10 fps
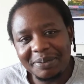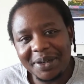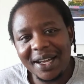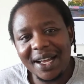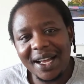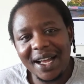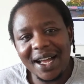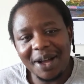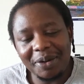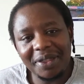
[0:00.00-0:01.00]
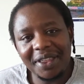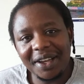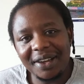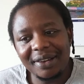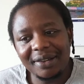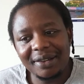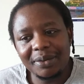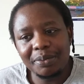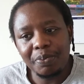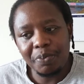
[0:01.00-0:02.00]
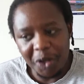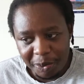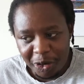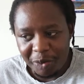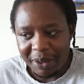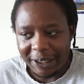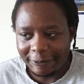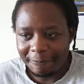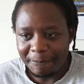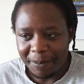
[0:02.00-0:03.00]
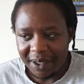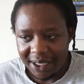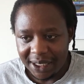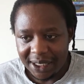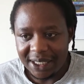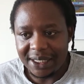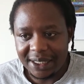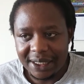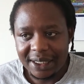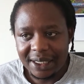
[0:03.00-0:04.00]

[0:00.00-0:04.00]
But I would think Paul Pogba is